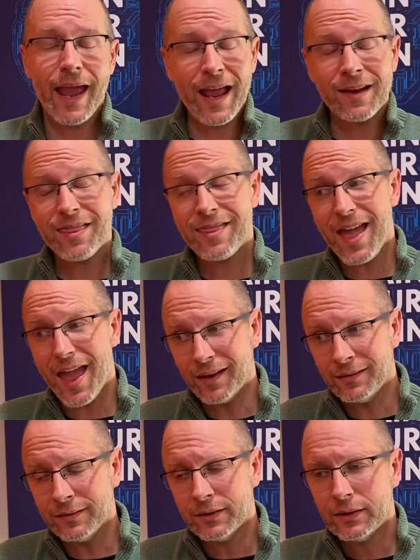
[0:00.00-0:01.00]
And
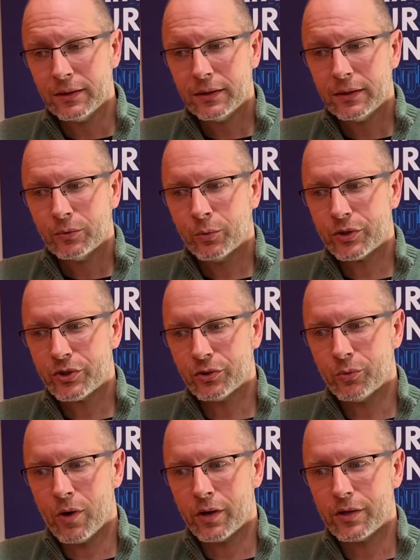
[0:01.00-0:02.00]
then what
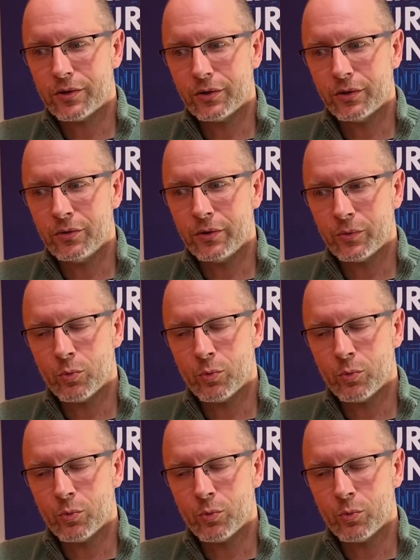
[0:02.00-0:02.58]
you'll want to do,